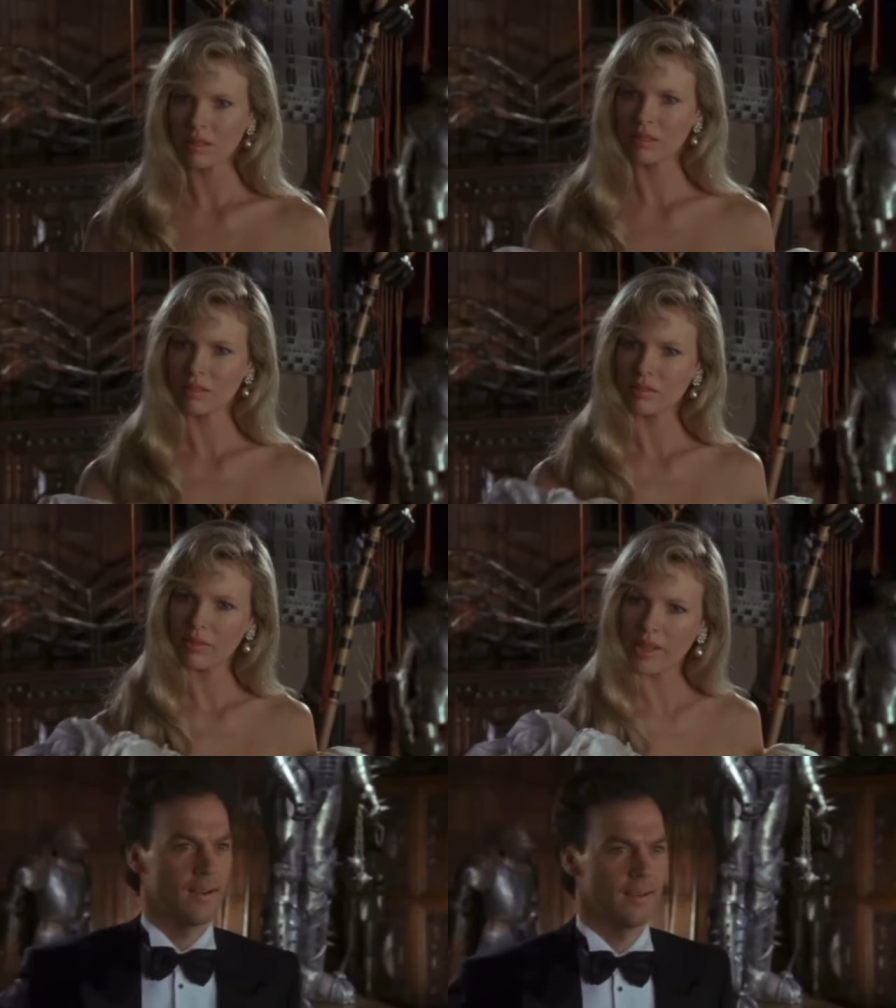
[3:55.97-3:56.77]
I
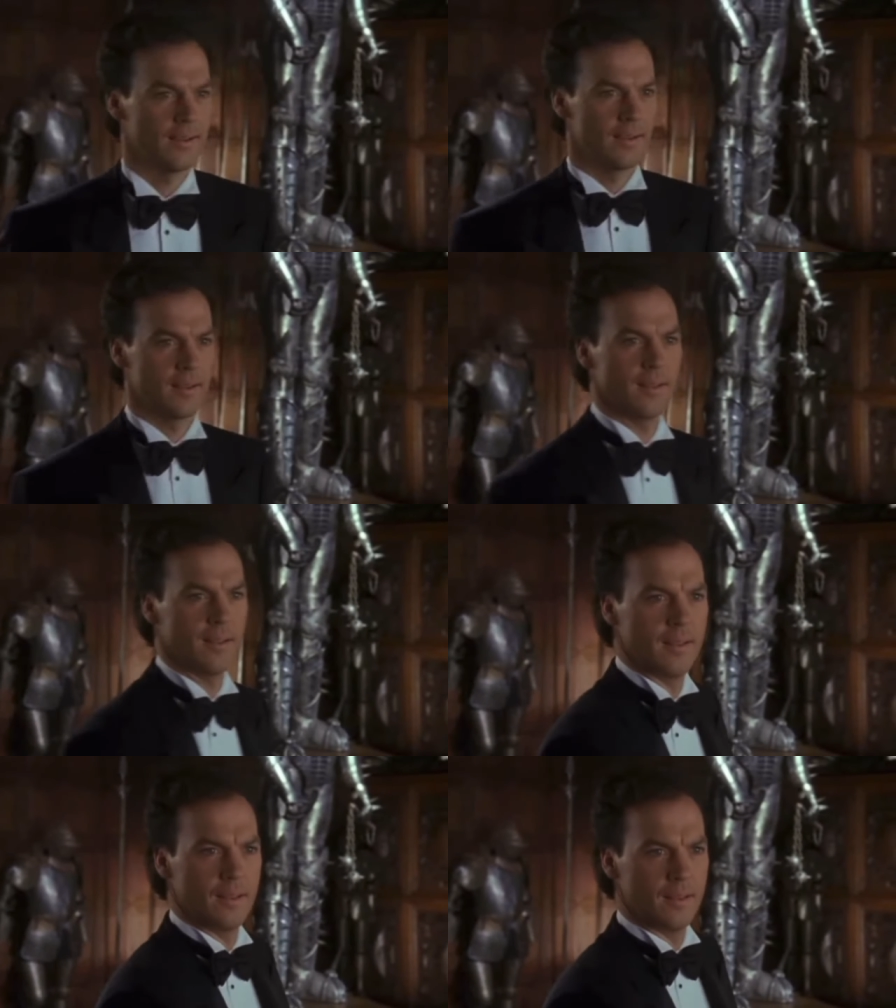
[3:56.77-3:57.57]
wasn't the biggest
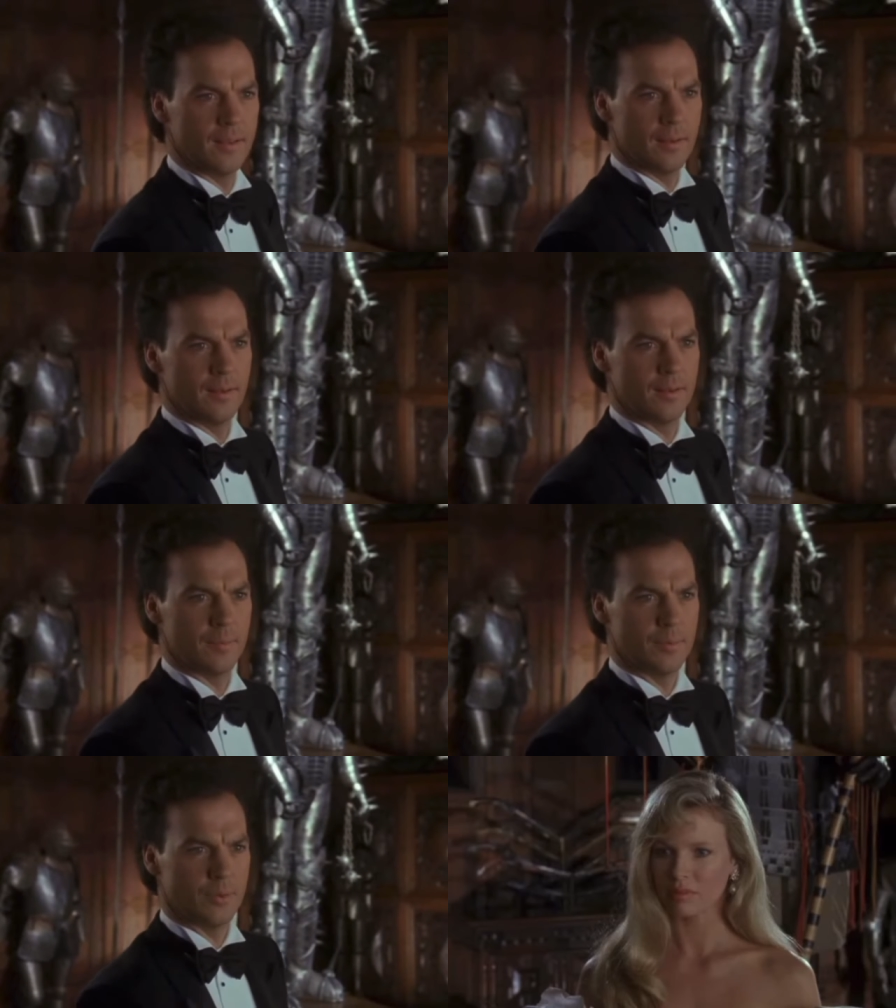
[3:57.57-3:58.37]
Vicki Vale
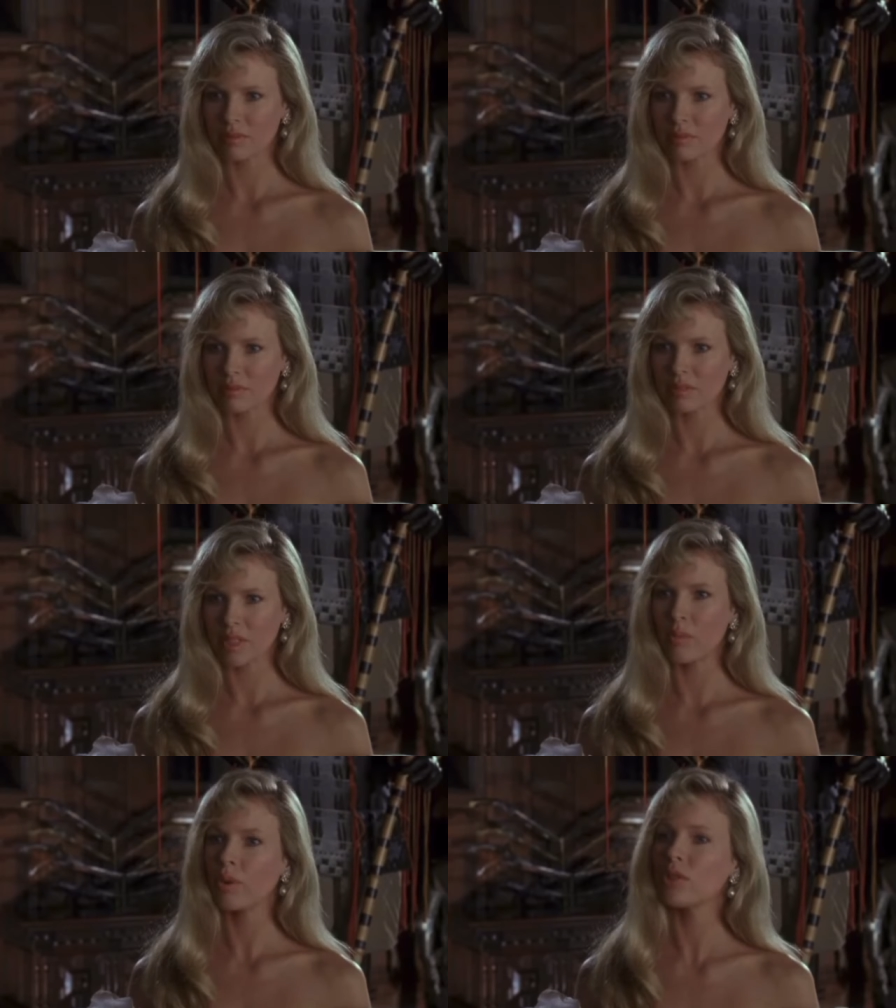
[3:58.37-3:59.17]
person
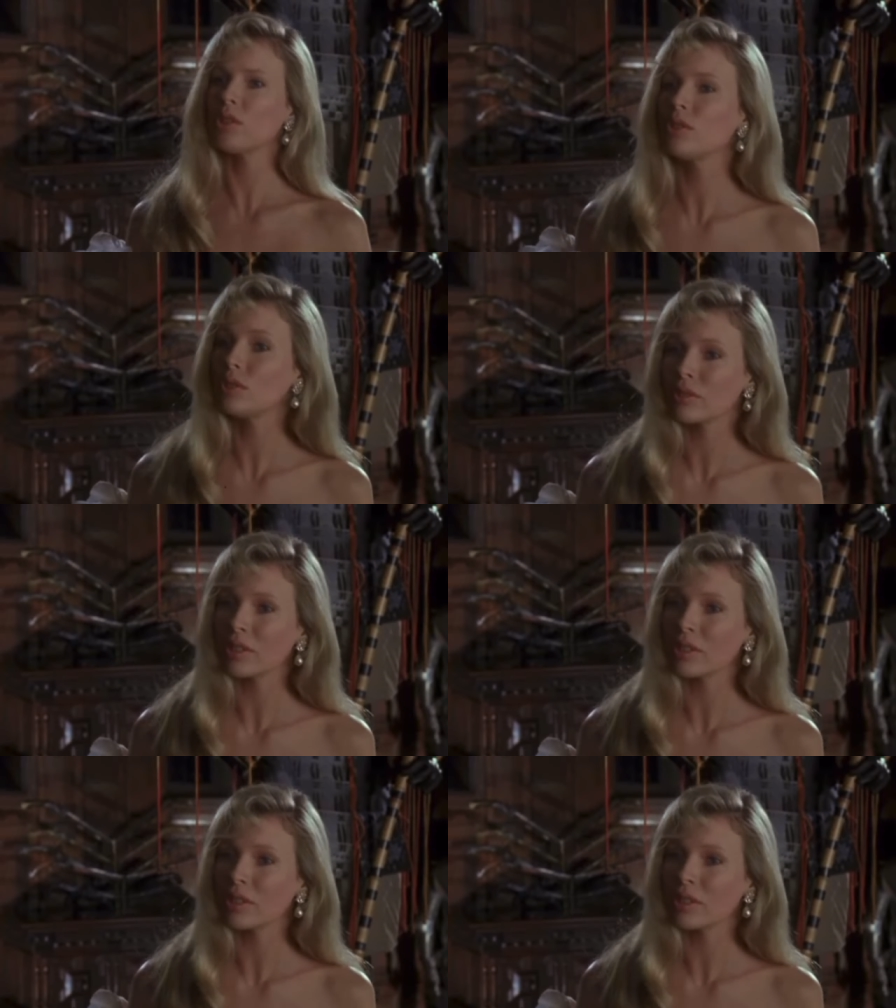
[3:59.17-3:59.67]
when I watched this